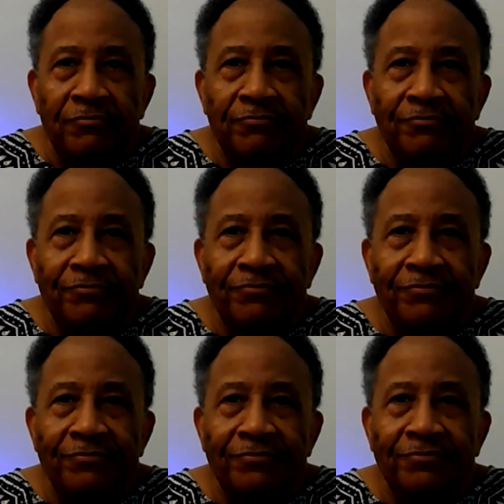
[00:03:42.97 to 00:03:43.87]

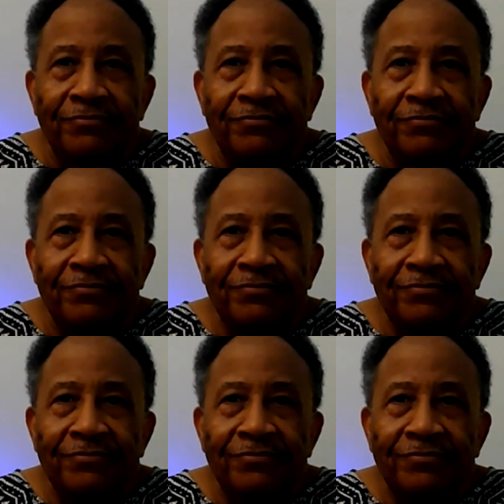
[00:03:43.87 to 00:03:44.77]
(silence)